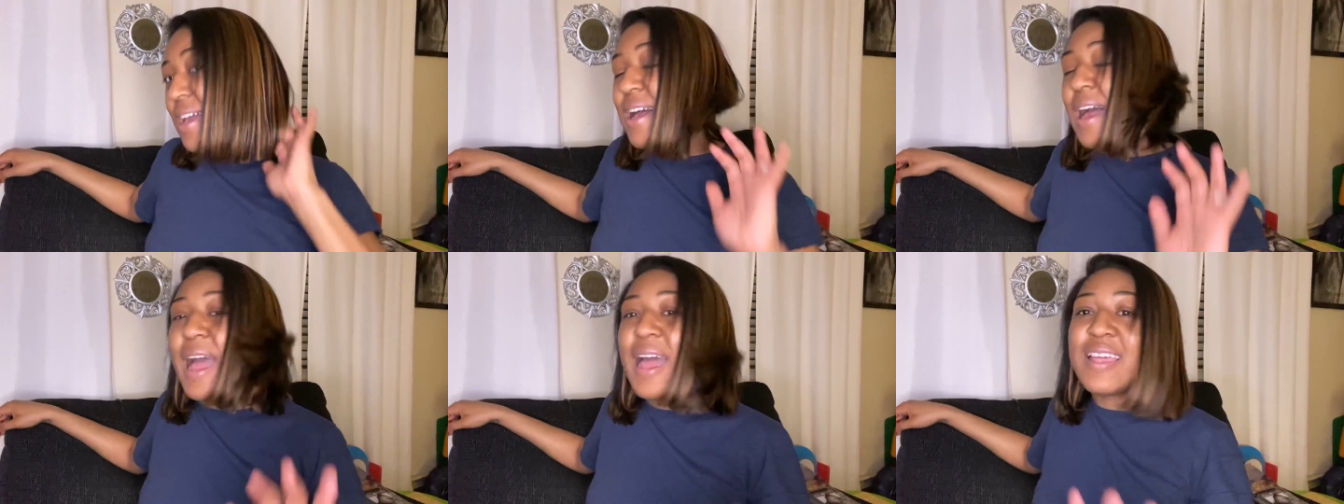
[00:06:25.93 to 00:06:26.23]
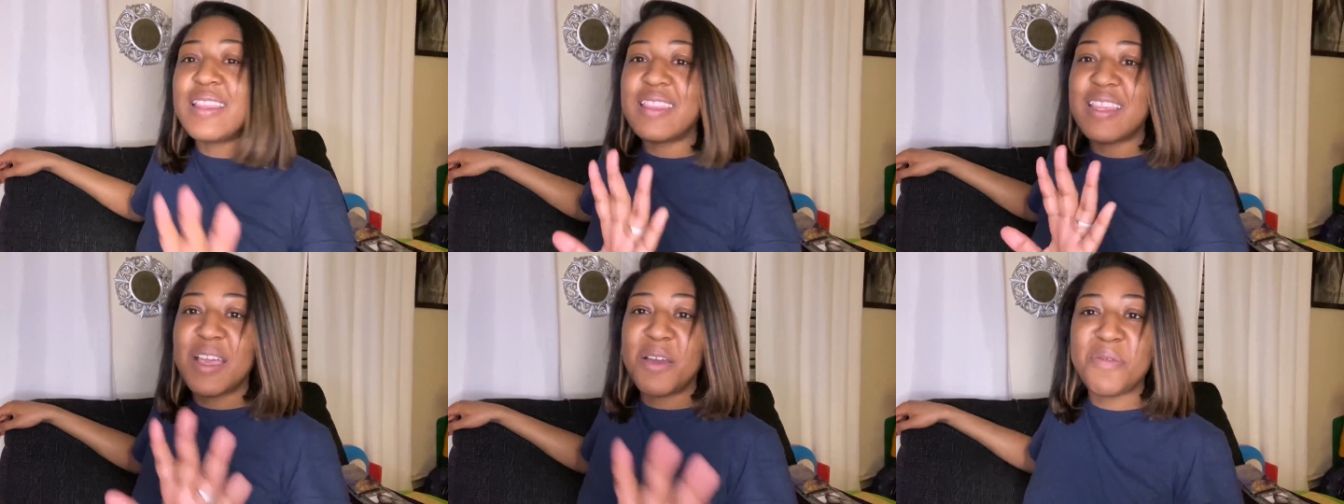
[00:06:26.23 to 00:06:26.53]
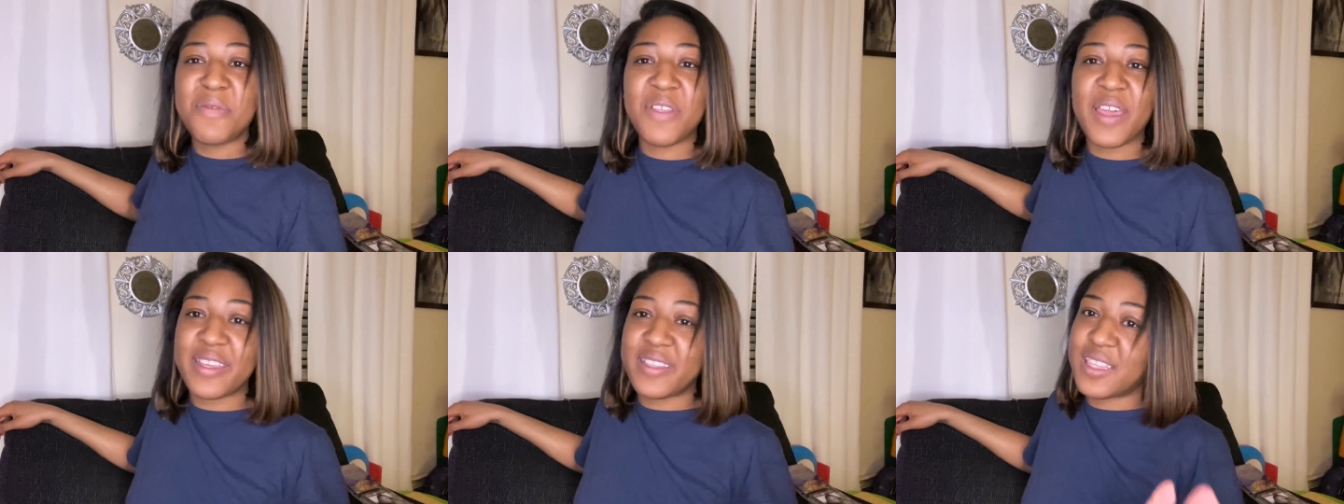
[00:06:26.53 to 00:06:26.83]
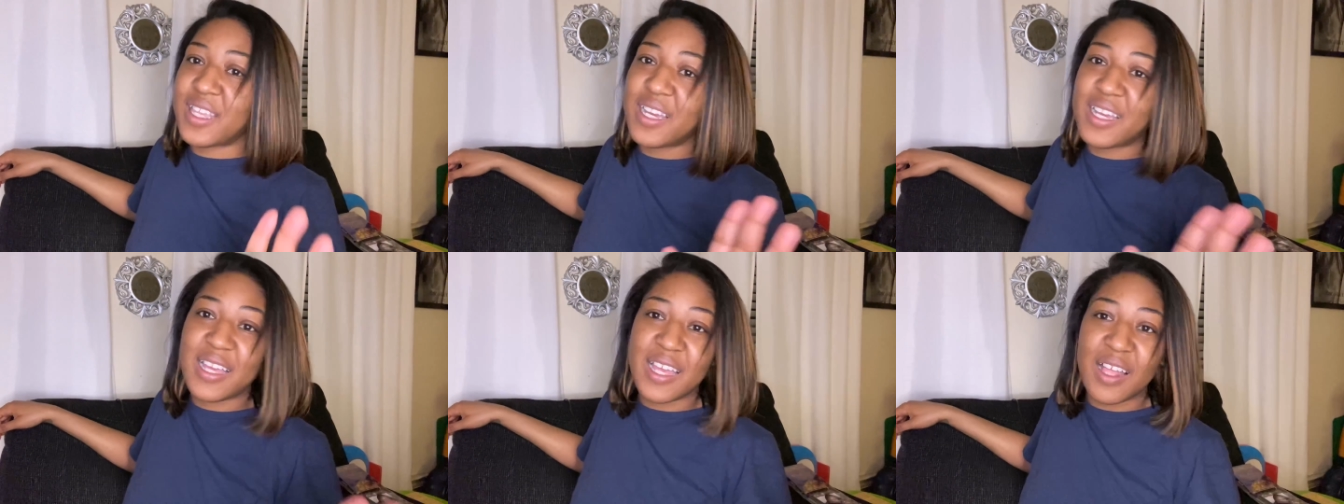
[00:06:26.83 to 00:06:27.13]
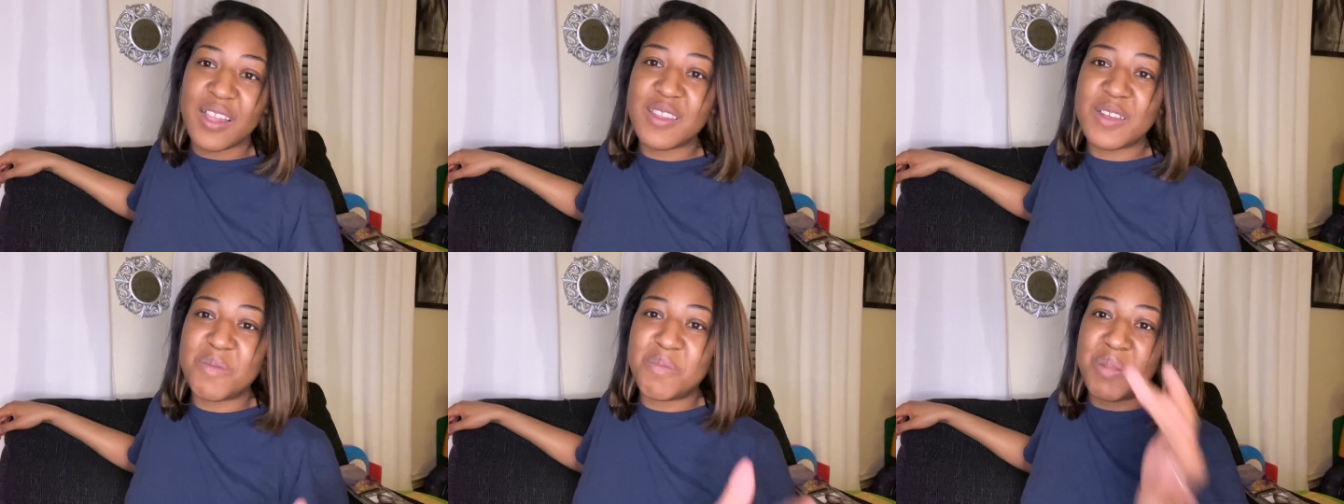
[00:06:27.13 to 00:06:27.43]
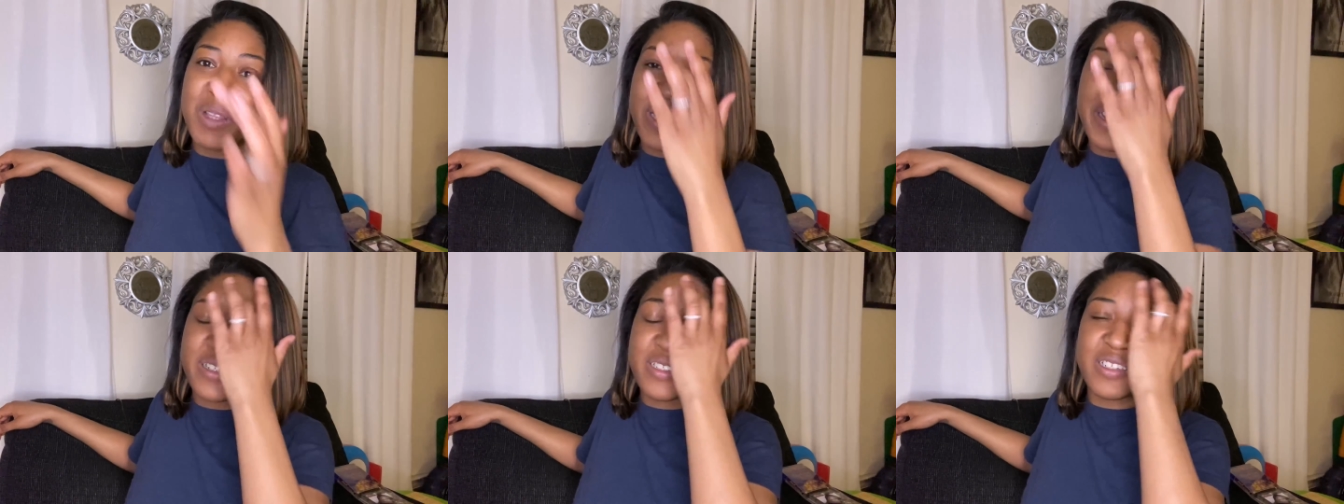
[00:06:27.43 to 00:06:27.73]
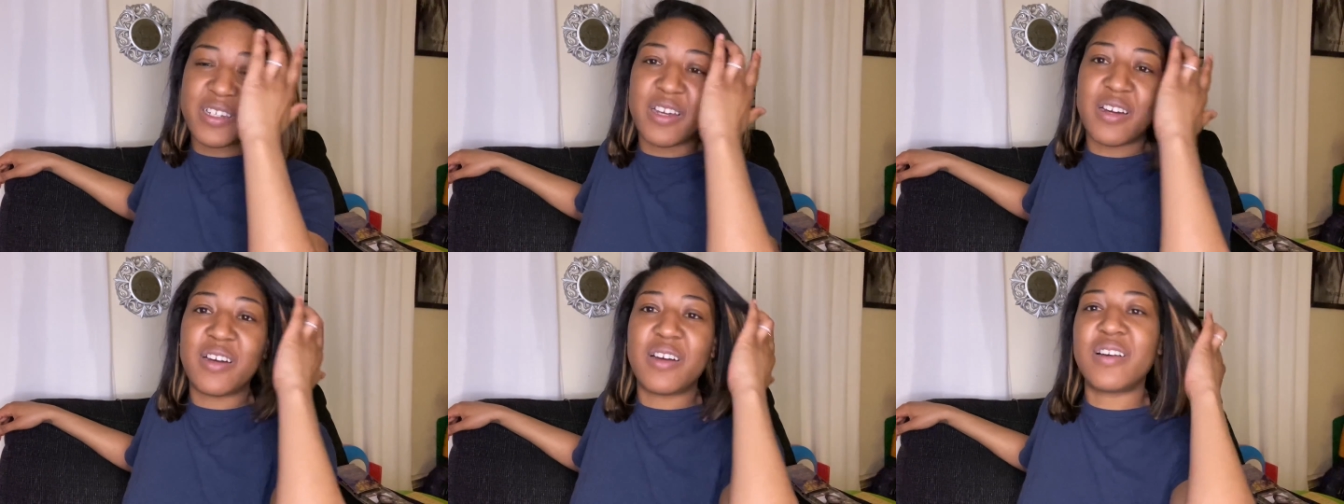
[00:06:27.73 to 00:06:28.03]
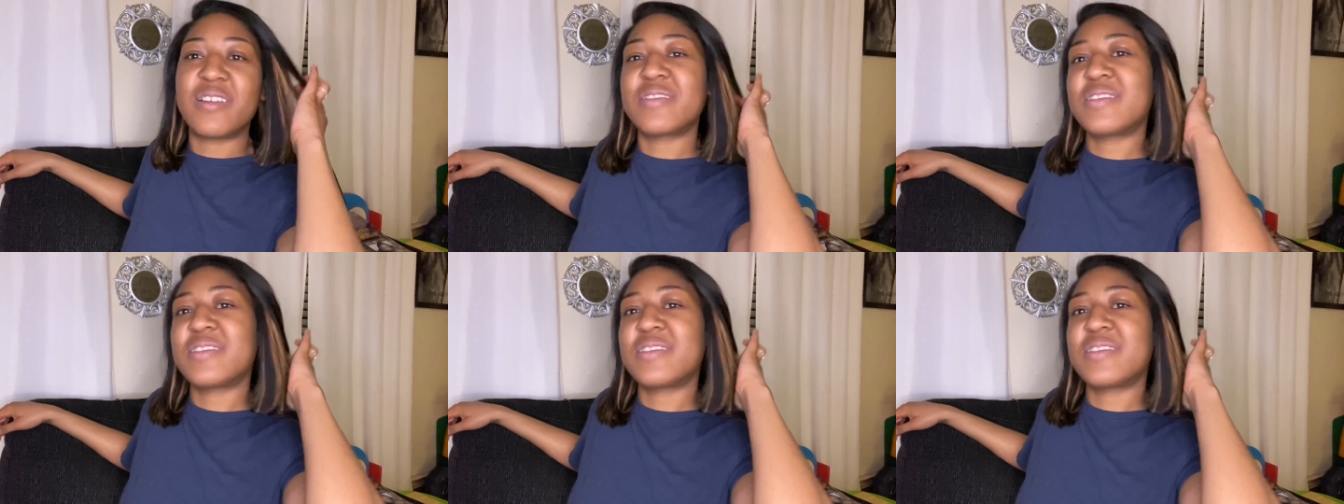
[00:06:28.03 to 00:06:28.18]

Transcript: I love like the color blend, y'all.